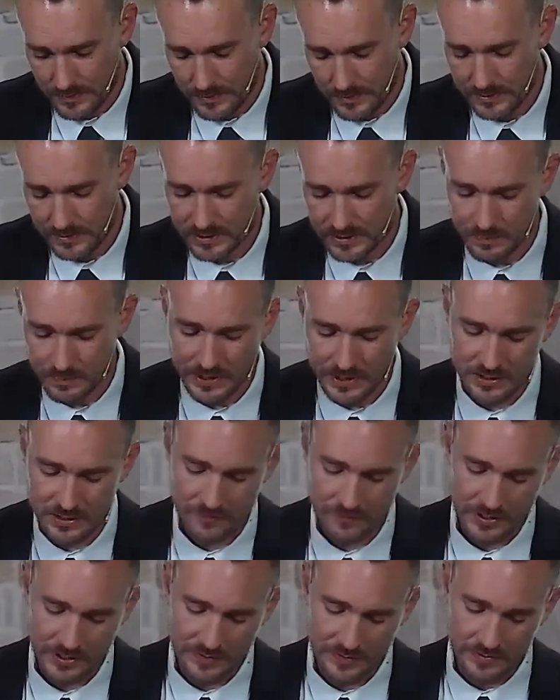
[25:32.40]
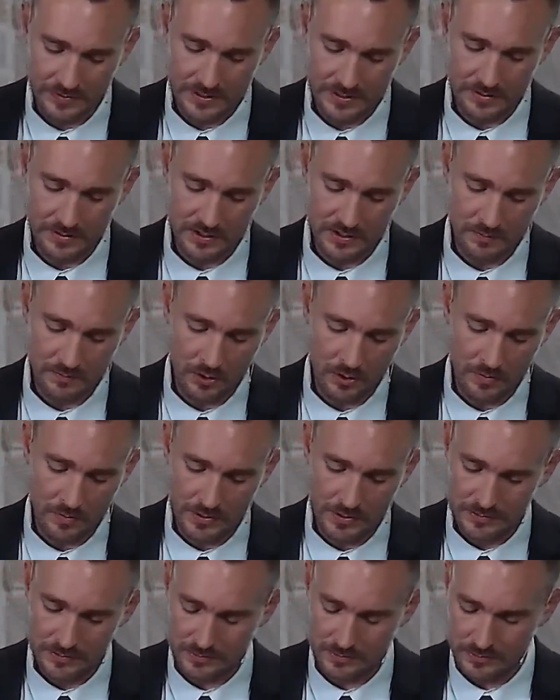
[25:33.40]
And this man's forgiveness in this
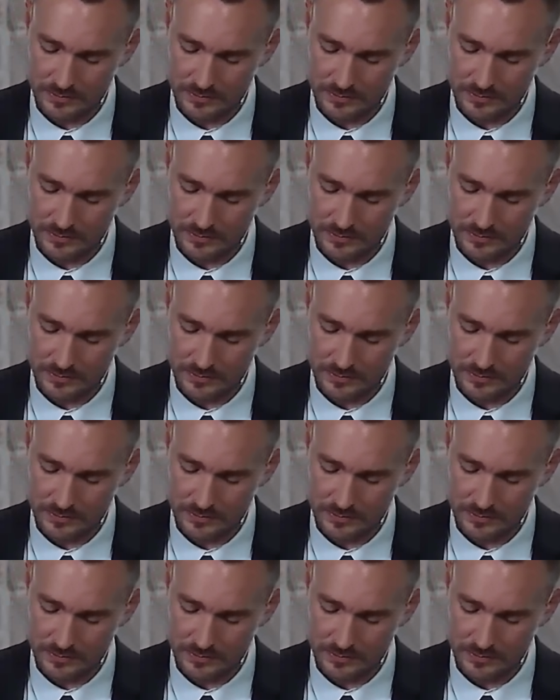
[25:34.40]
moment